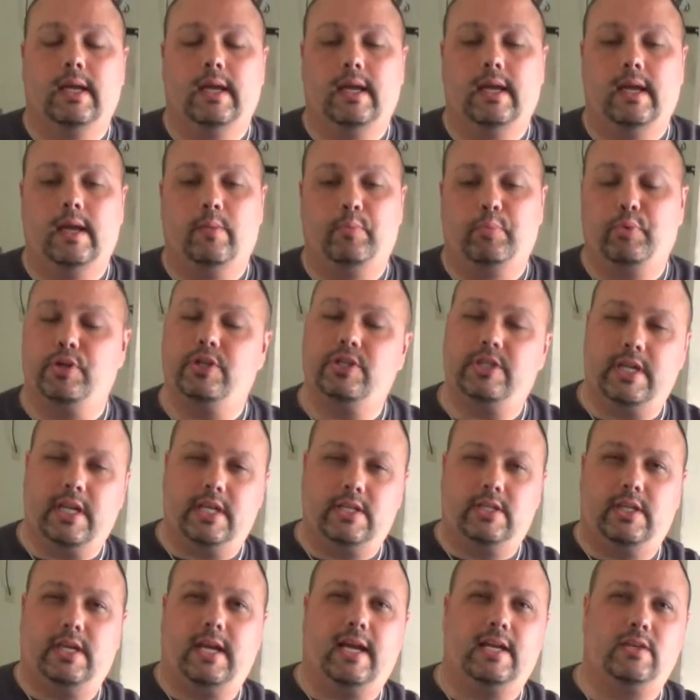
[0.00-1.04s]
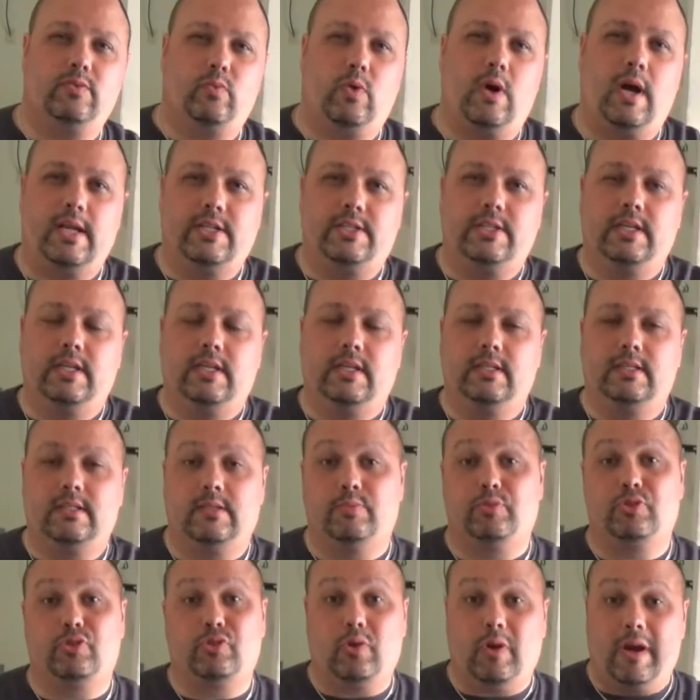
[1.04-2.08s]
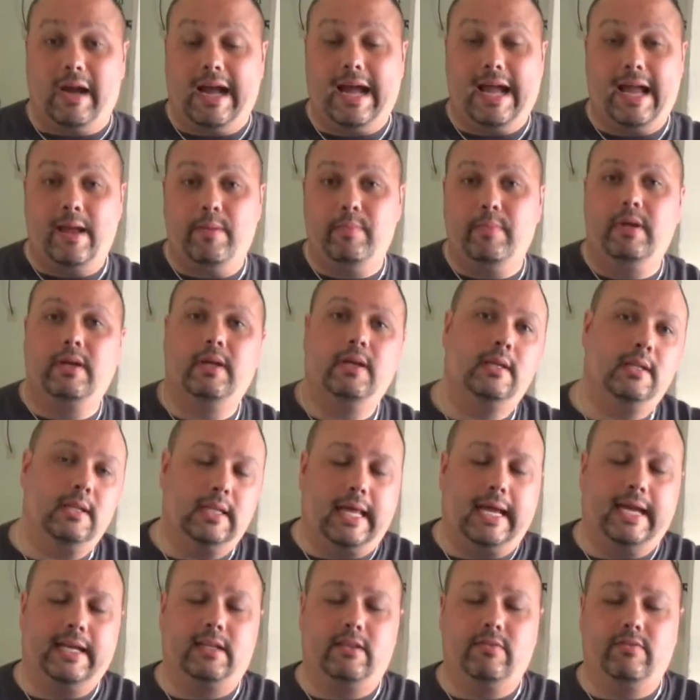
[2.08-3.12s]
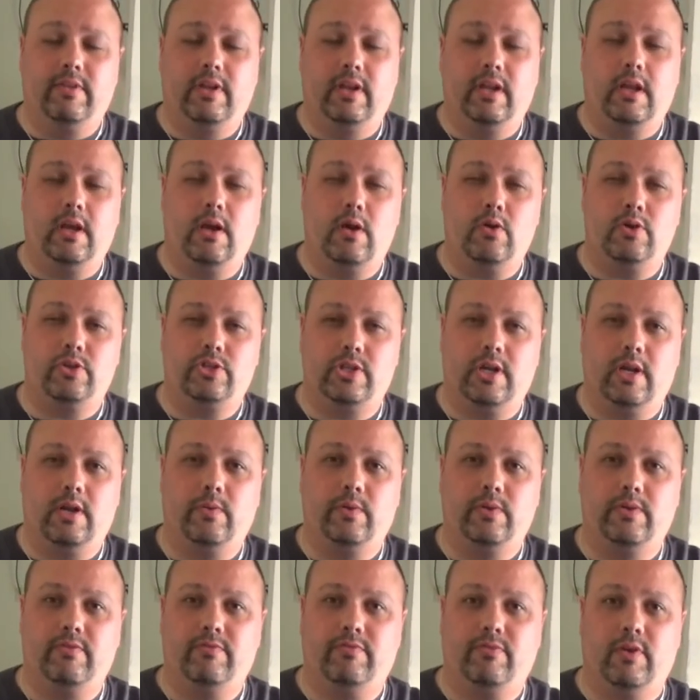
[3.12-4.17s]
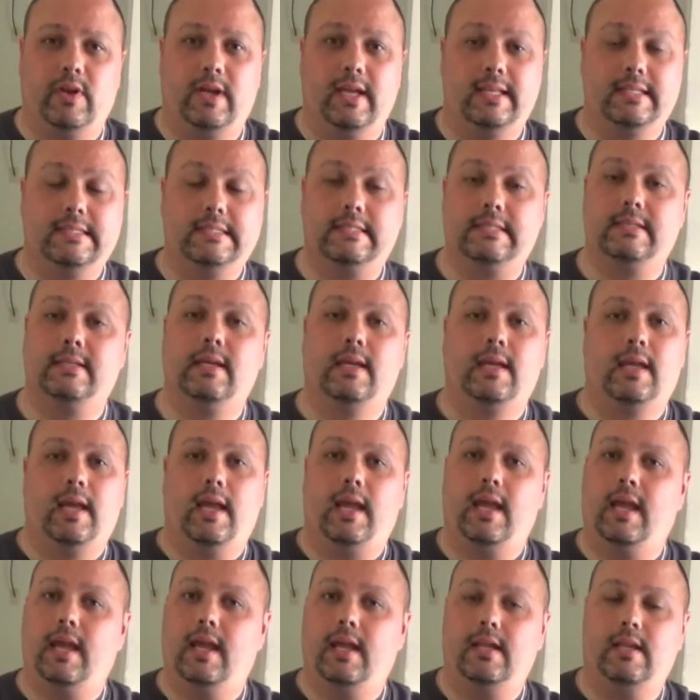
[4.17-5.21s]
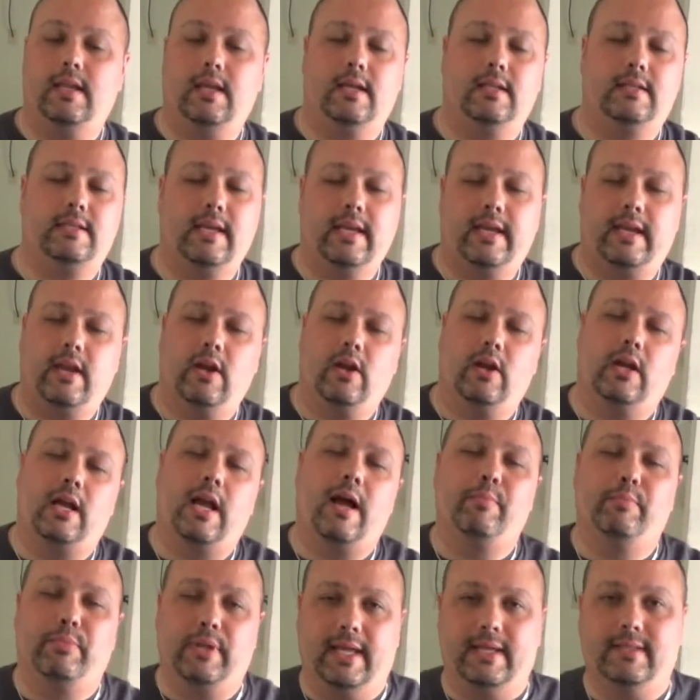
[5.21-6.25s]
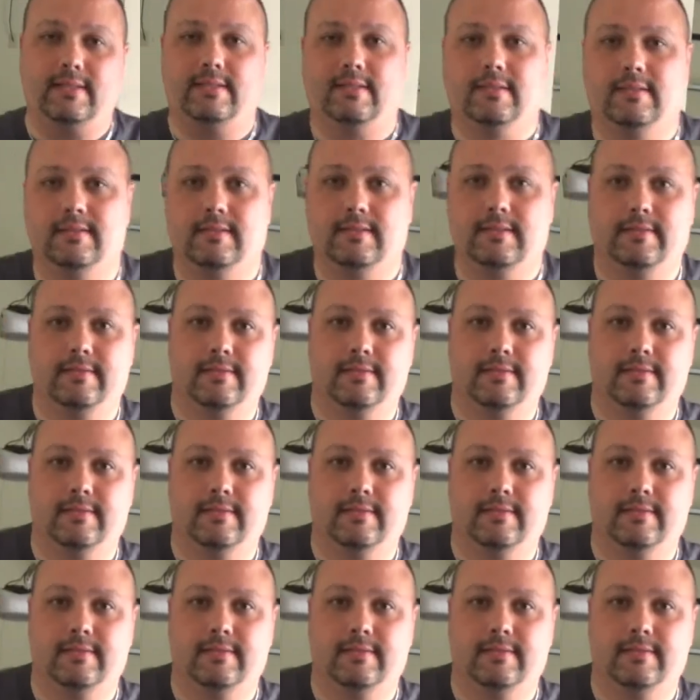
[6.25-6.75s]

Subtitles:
Appreciate you guys watching. Subscribe, like the video, share it with your friends, and take care and God bless.